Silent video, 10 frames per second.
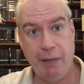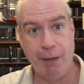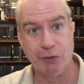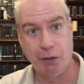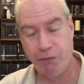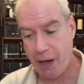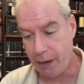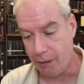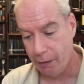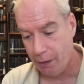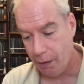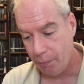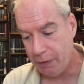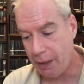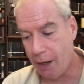Amazon Fire
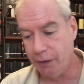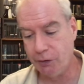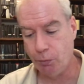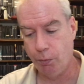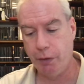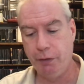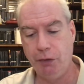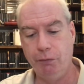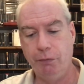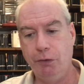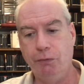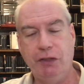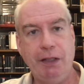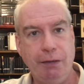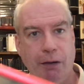because you, you
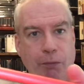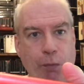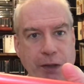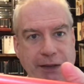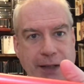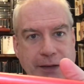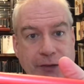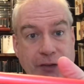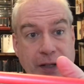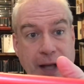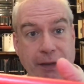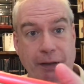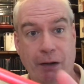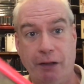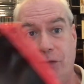see on one side there's nothing at all.